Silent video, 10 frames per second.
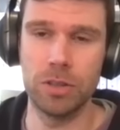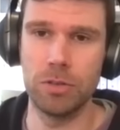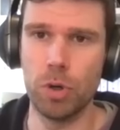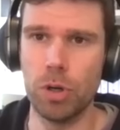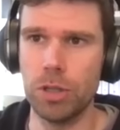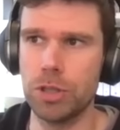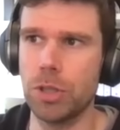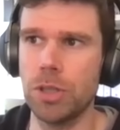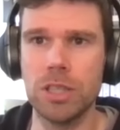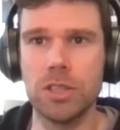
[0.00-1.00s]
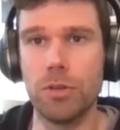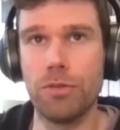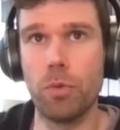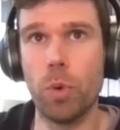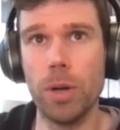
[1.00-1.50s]
a shortage
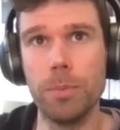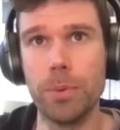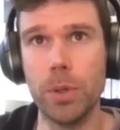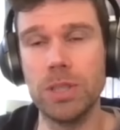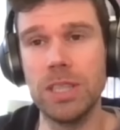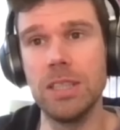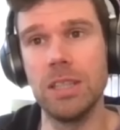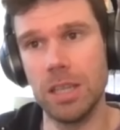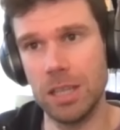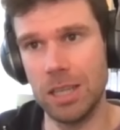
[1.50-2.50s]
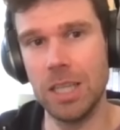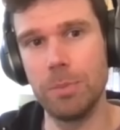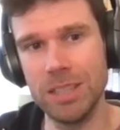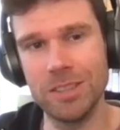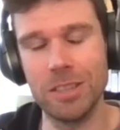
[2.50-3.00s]
of one protein, a little
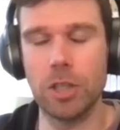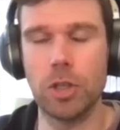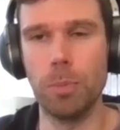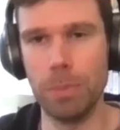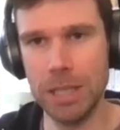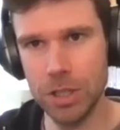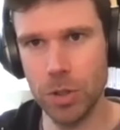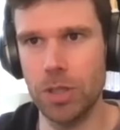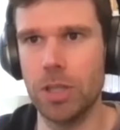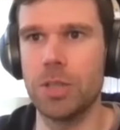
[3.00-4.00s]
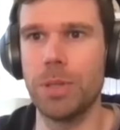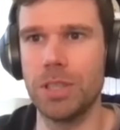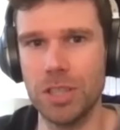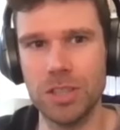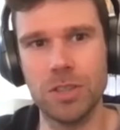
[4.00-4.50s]
bit, not a complete shortage, but
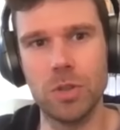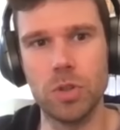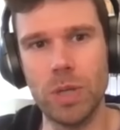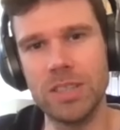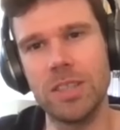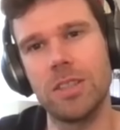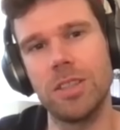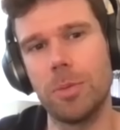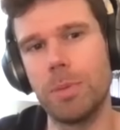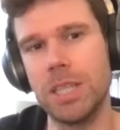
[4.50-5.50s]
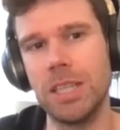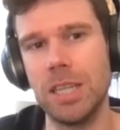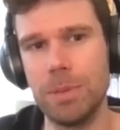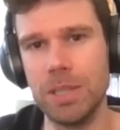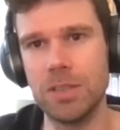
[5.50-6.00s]
just to stress your body a
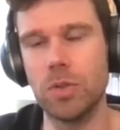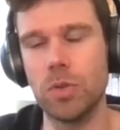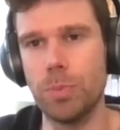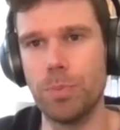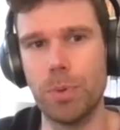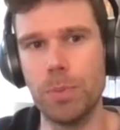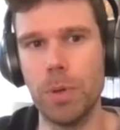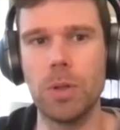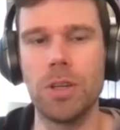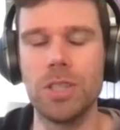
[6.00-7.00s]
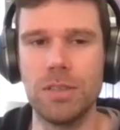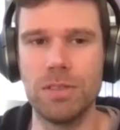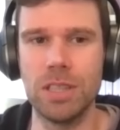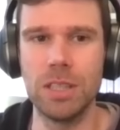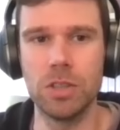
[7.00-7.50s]
little bit to promote
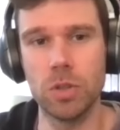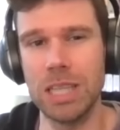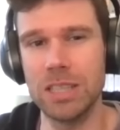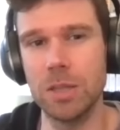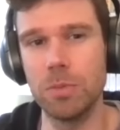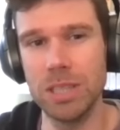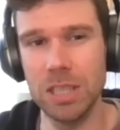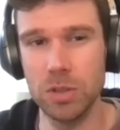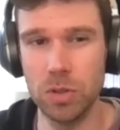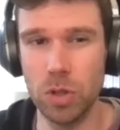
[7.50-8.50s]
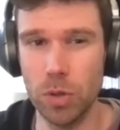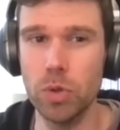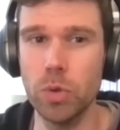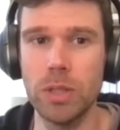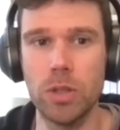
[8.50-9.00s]
longevity. So that's something that you don't
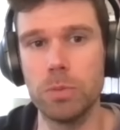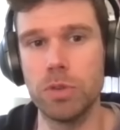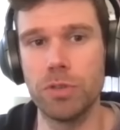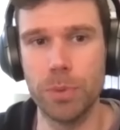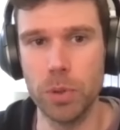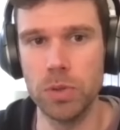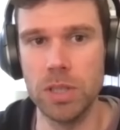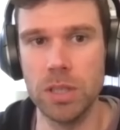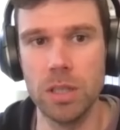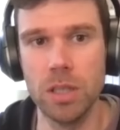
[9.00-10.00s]
do in terms of protein.